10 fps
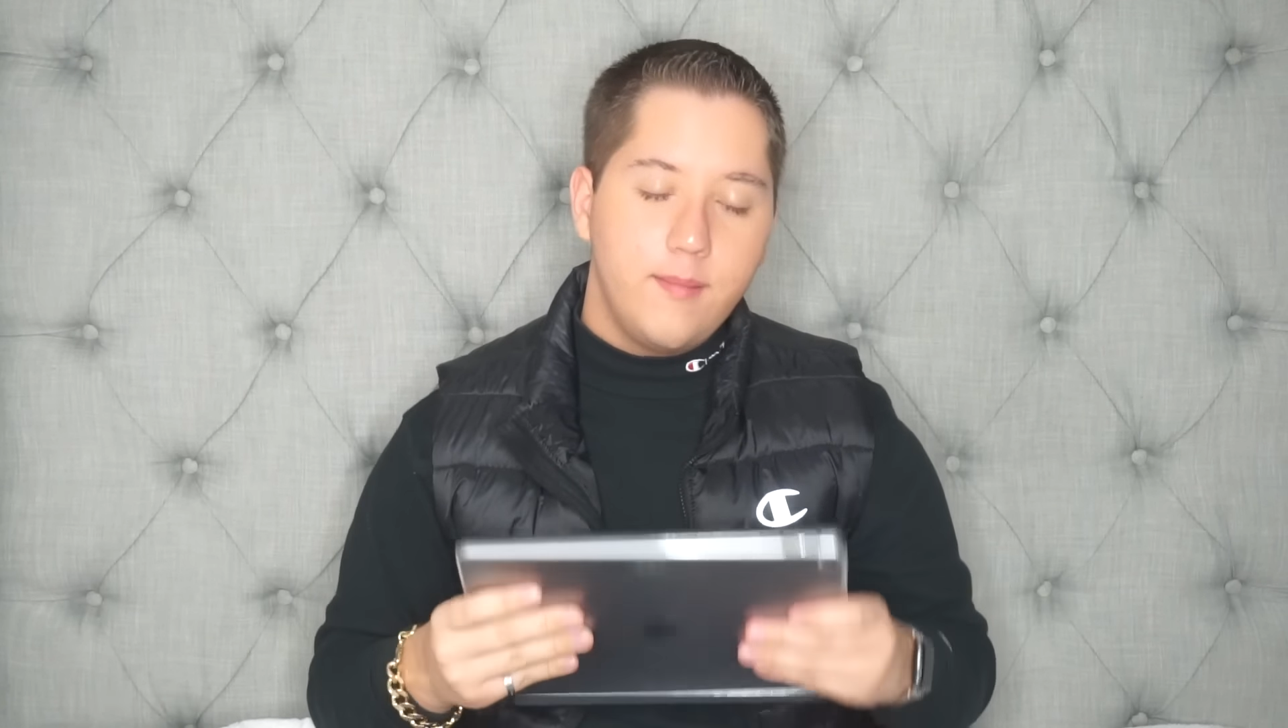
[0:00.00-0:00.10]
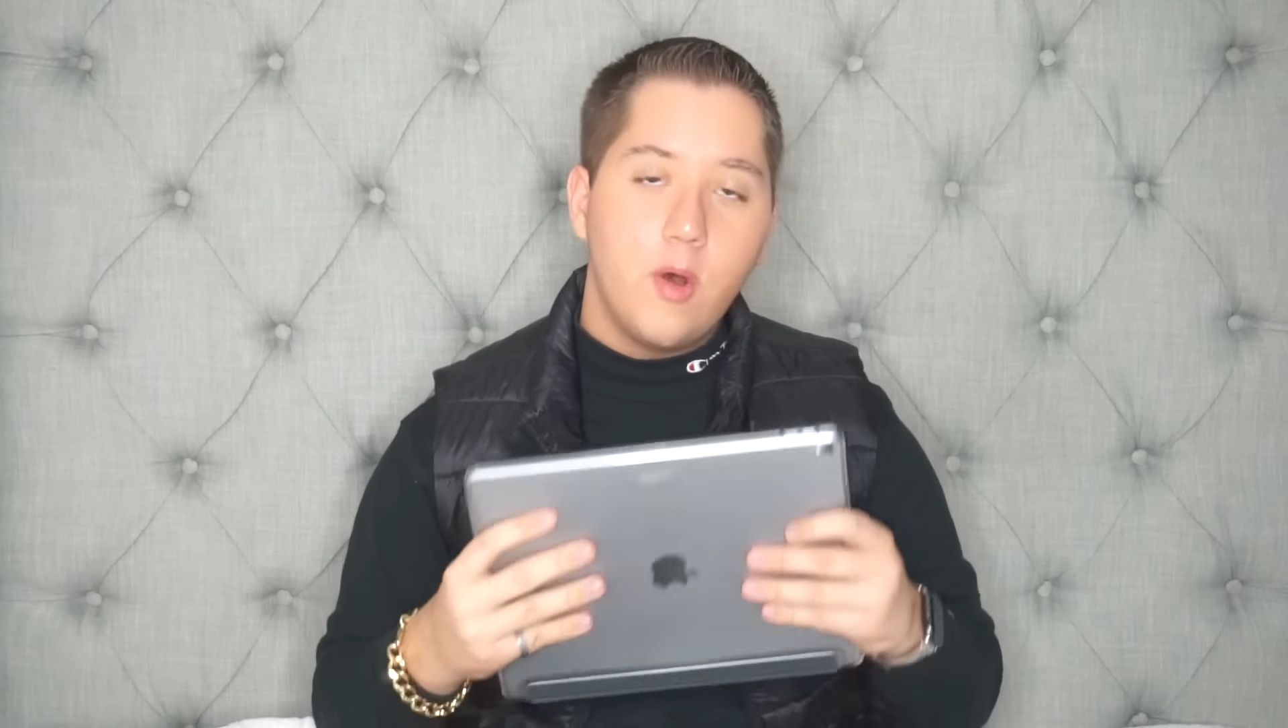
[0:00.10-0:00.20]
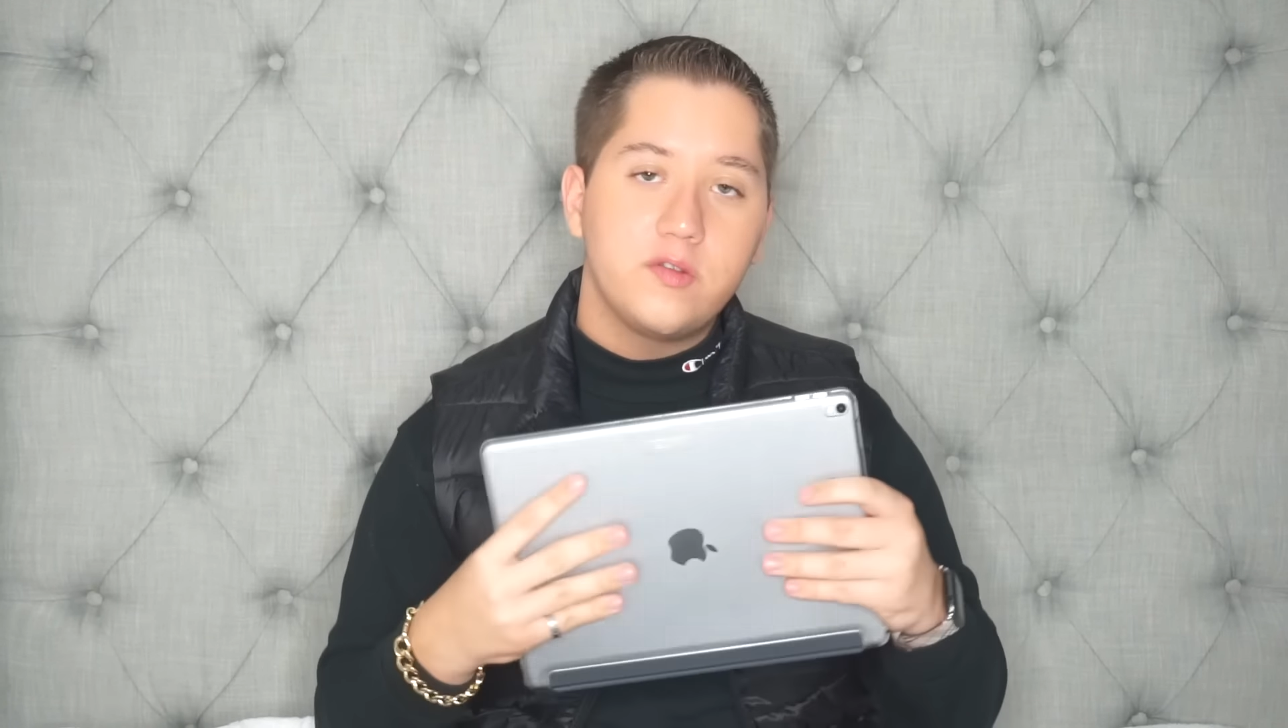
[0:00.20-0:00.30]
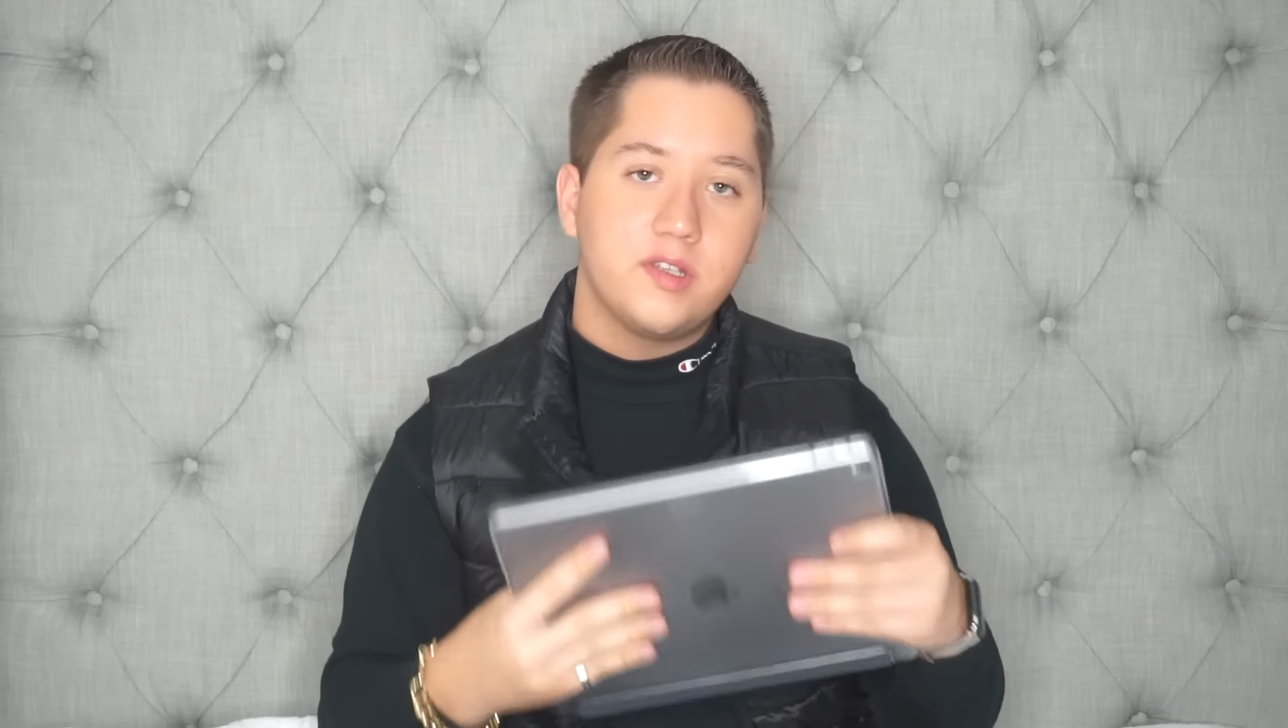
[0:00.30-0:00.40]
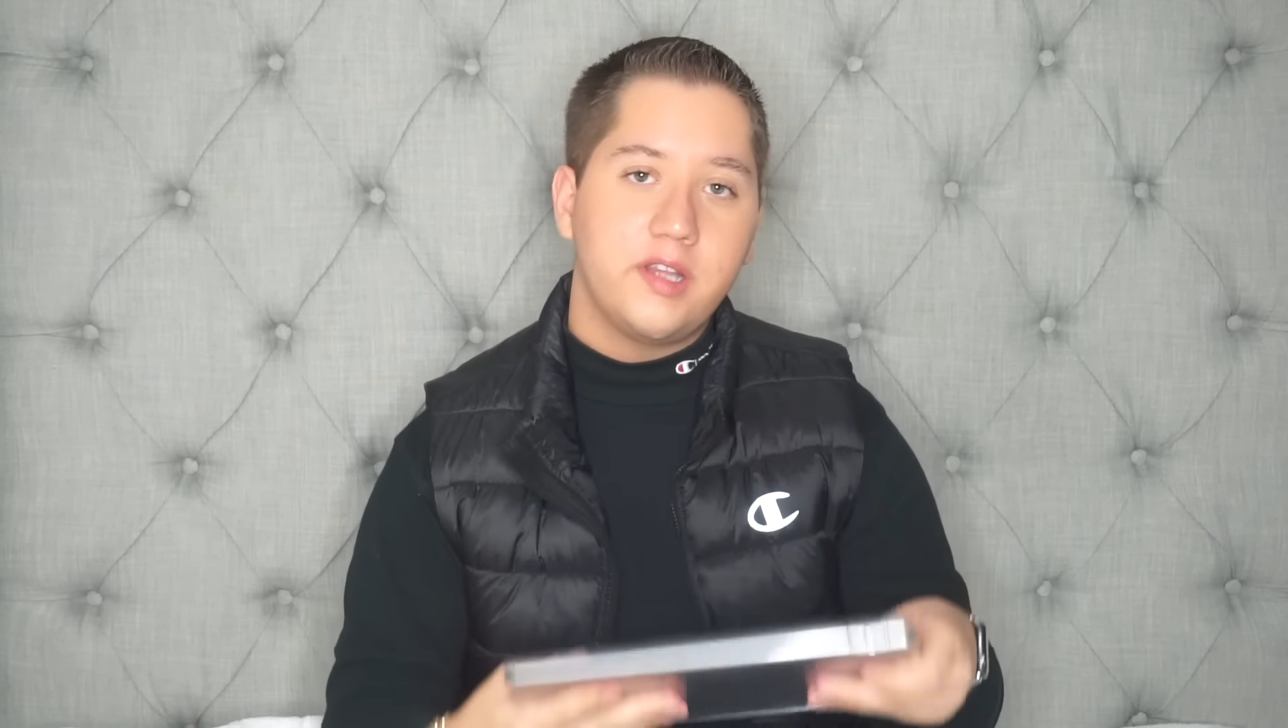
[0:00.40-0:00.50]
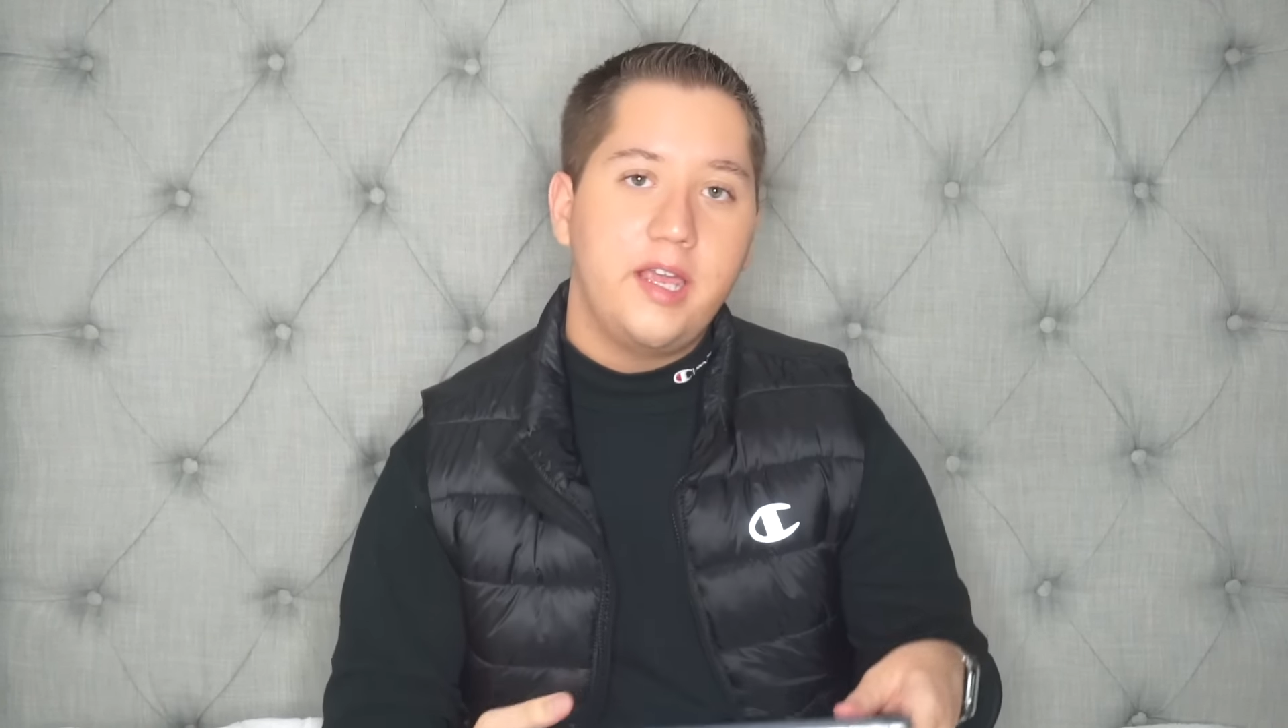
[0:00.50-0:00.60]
most